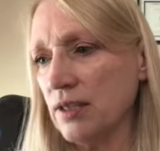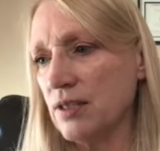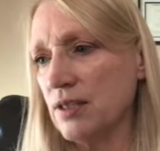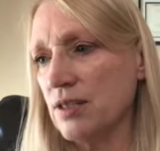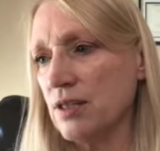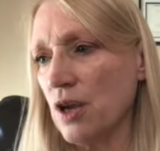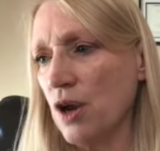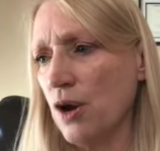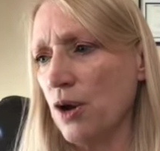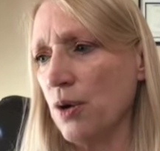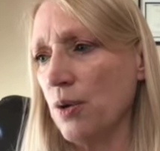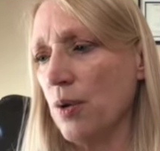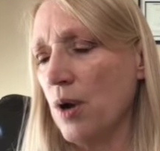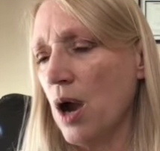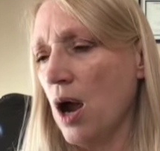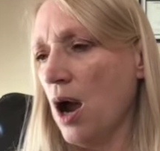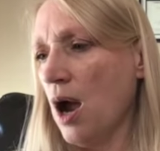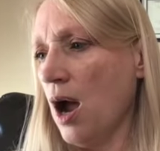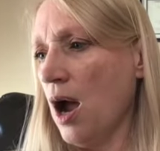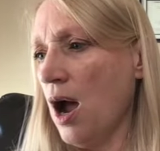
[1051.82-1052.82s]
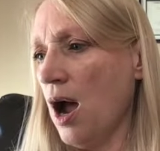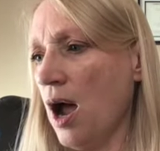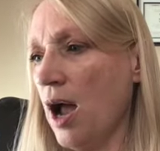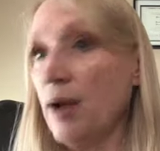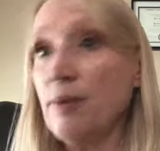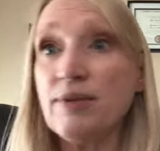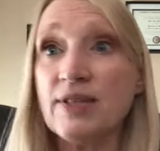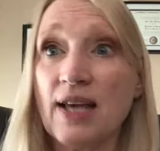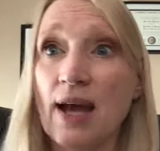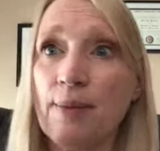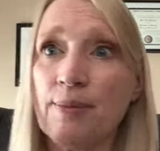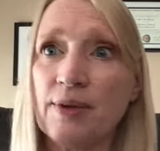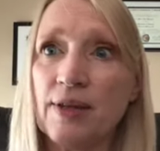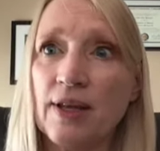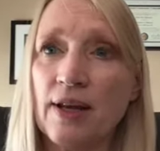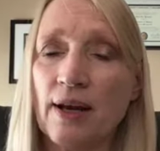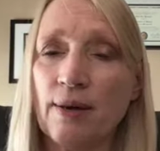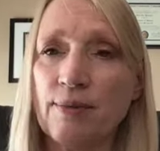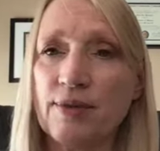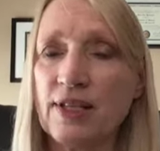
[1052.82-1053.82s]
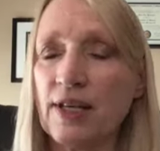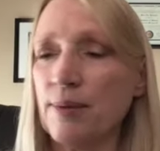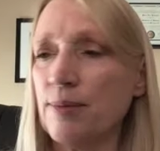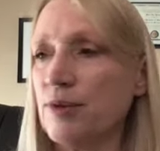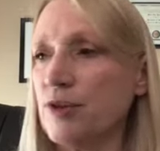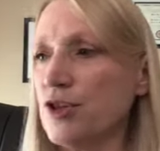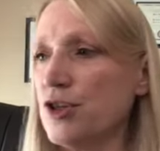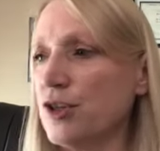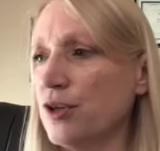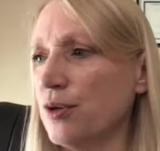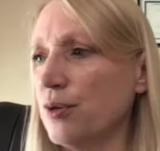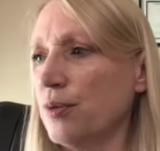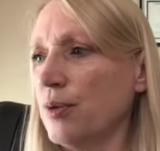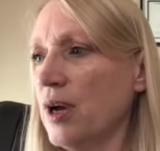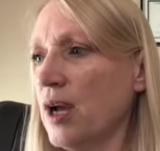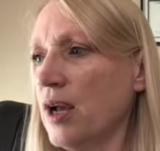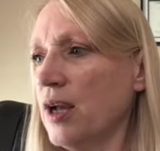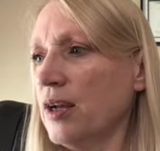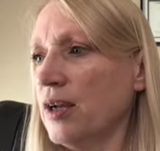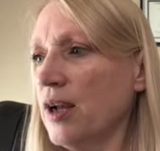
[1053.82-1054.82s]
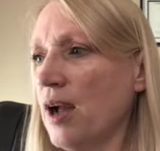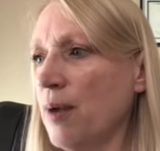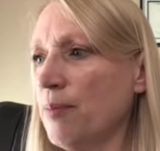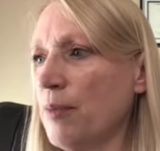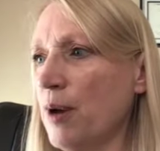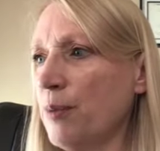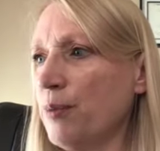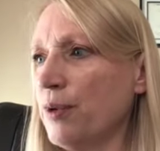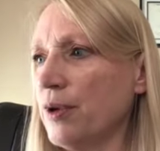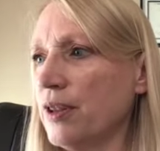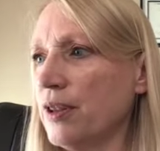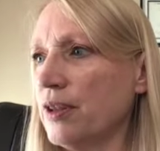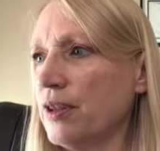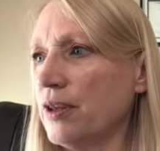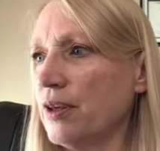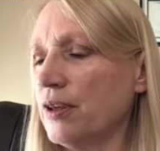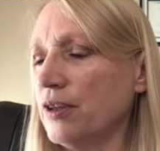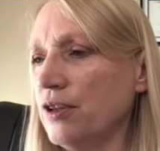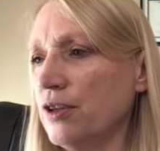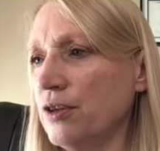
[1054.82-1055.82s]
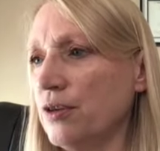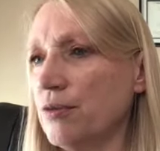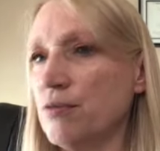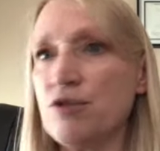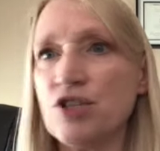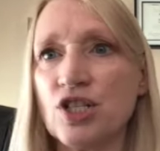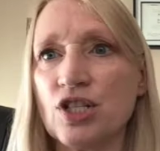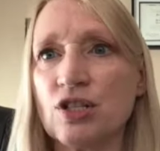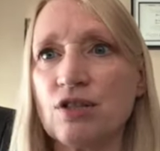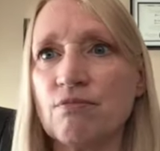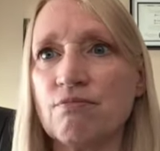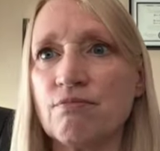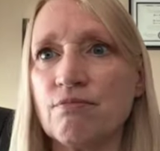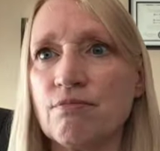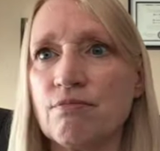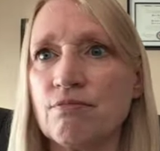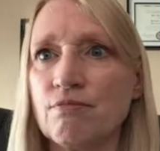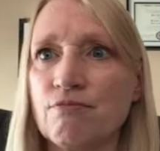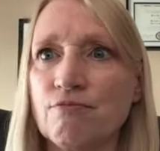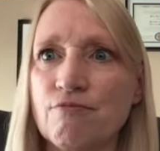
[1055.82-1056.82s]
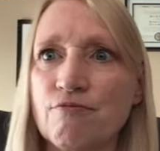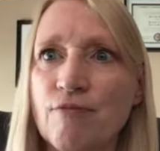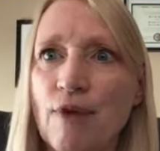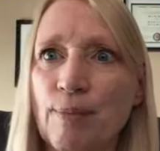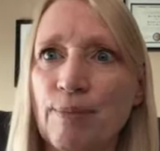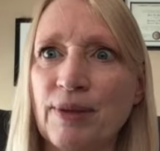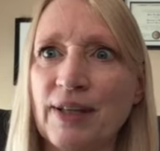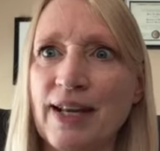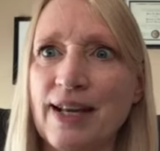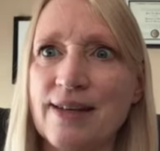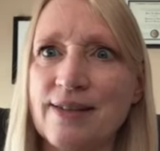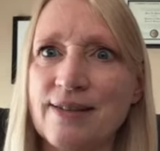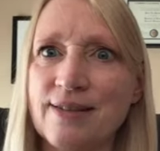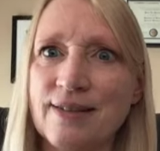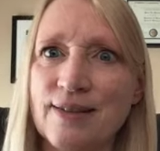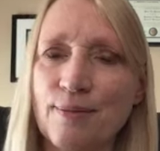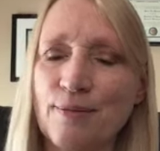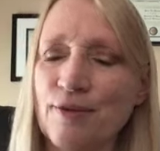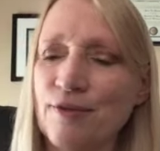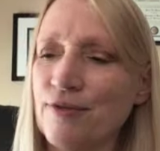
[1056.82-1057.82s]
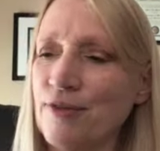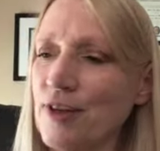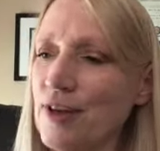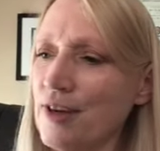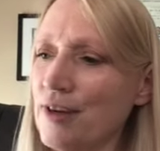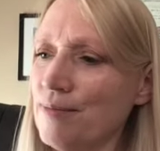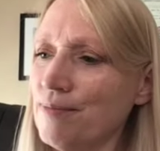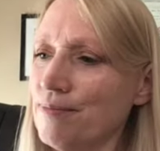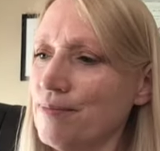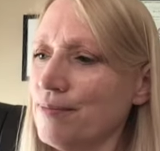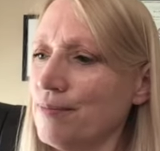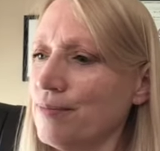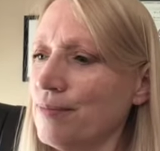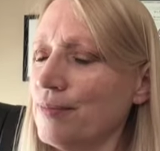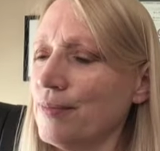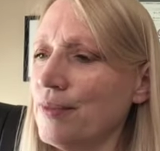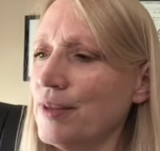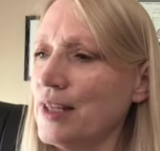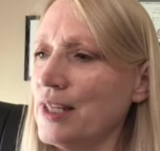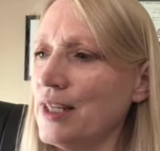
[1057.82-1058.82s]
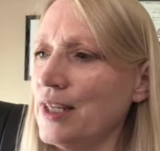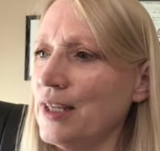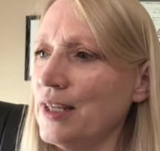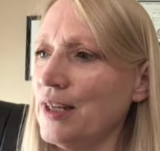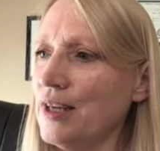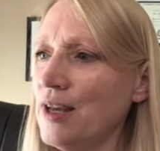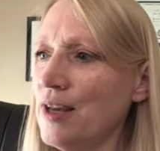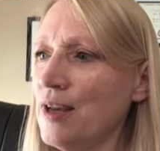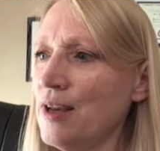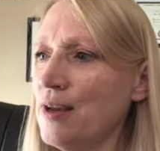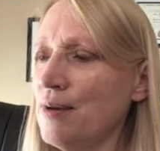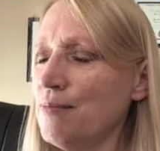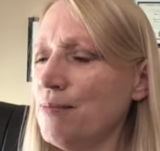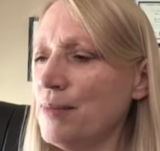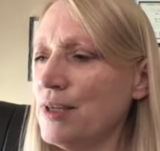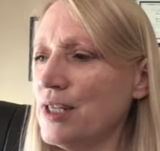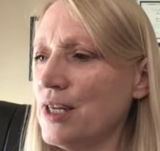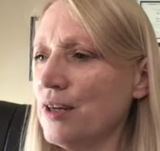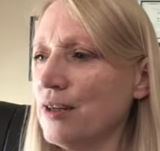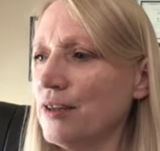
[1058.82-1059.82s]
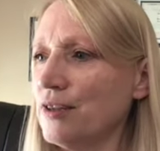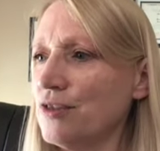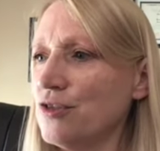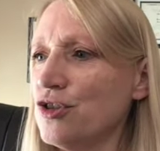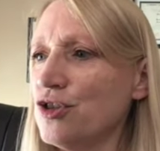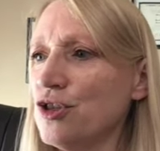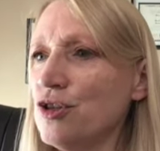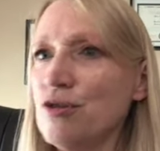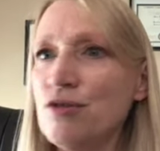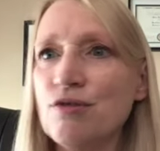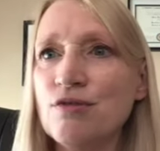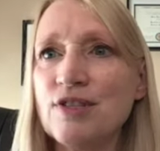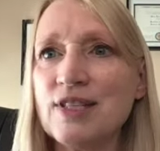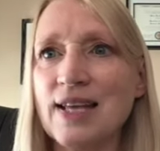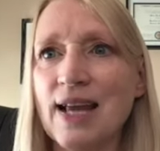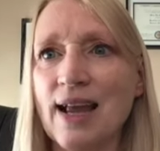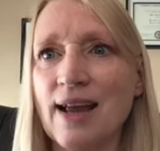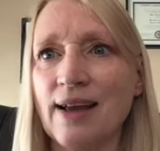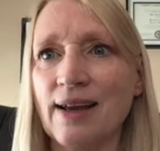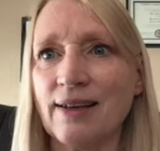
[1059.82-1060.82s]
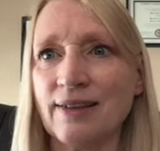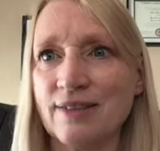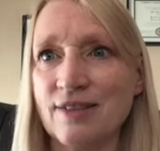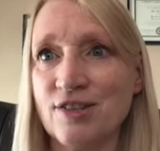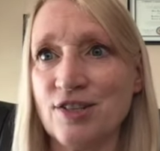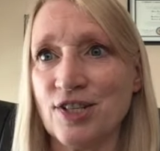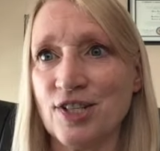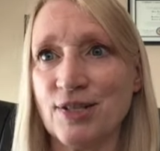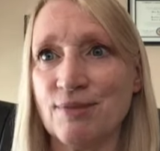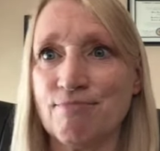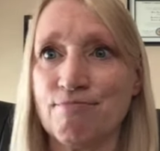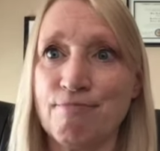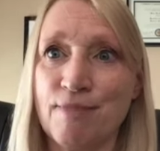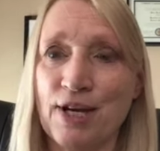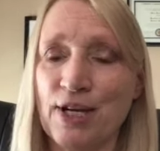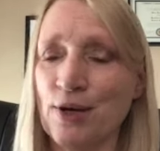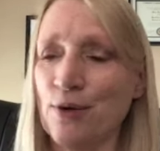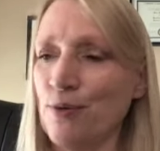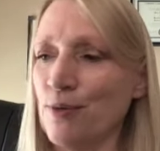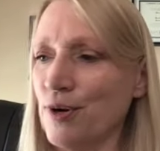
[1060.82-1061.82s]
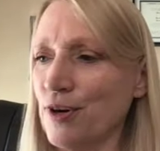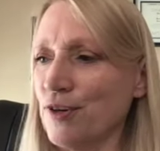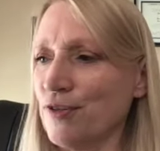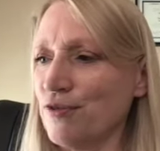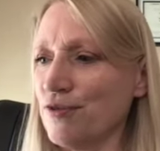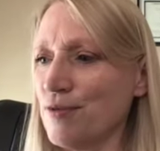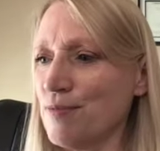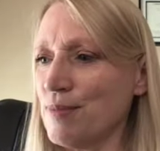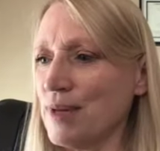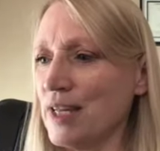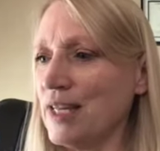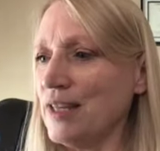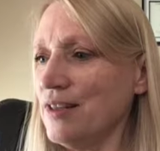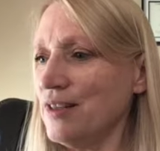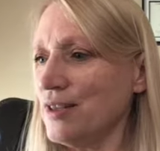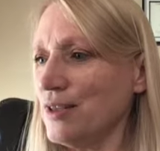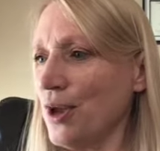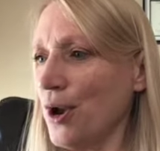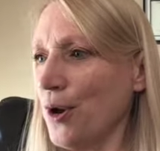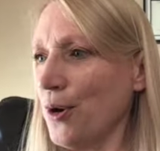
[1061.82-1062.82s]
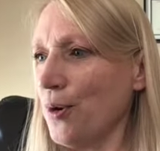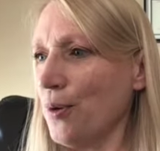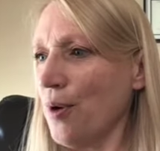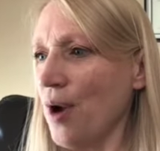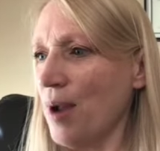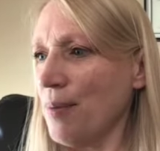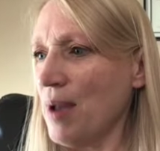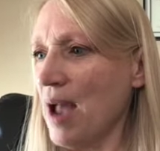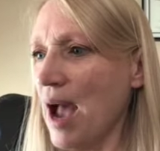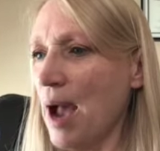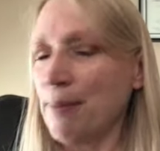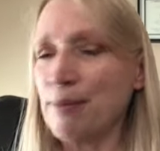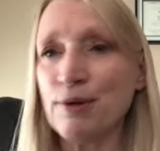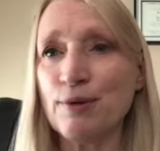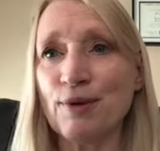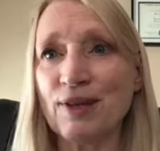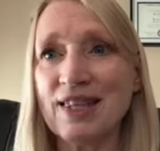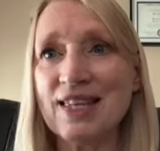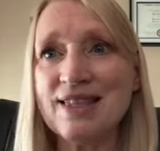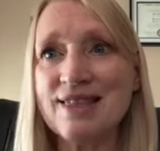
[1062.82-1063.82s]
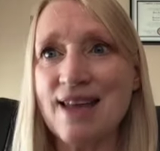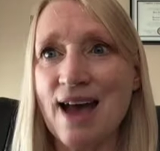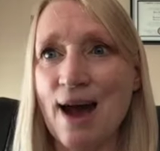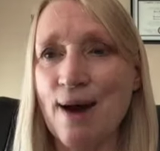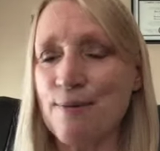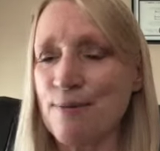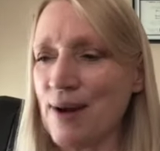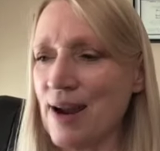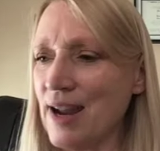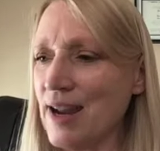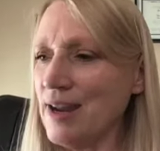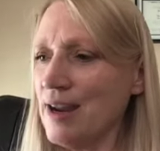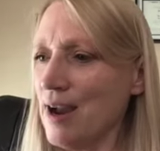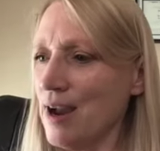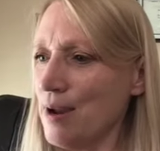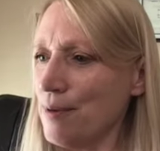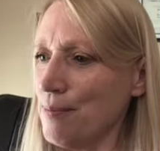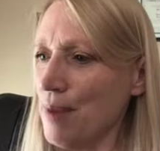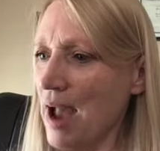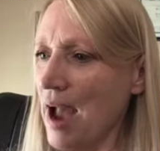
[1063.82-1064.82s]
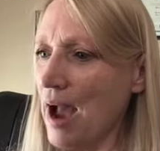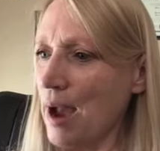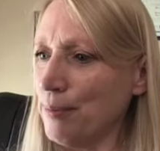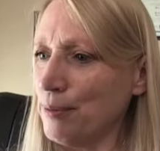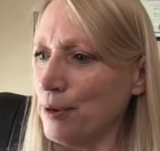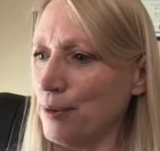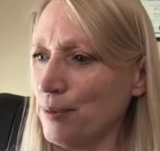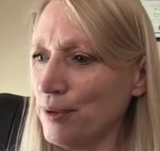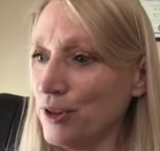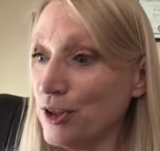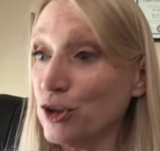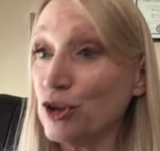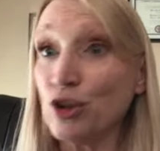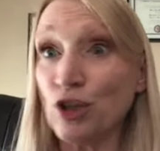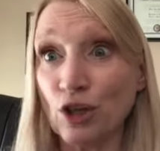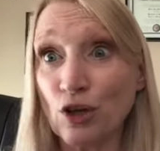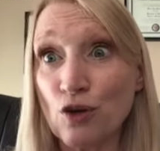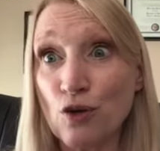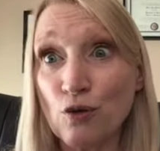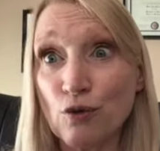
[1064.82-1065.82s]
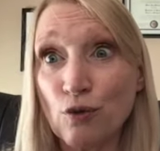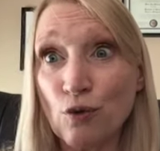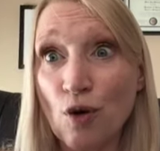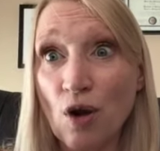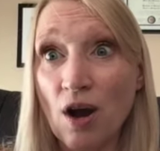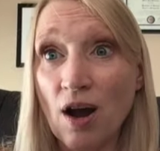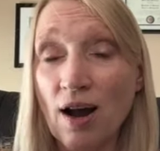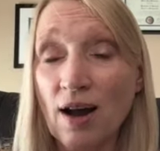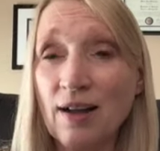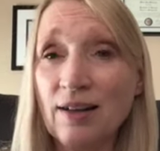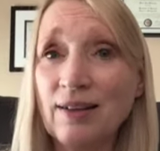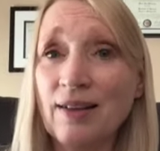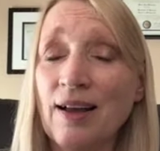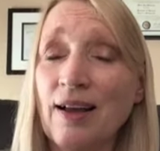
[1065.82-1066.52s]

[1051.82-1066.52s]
So I was happy that I was able to come up with, just replicate some of the medallions used and just make it work for me. So I'm happy with it that way. I'm happy with the look overall.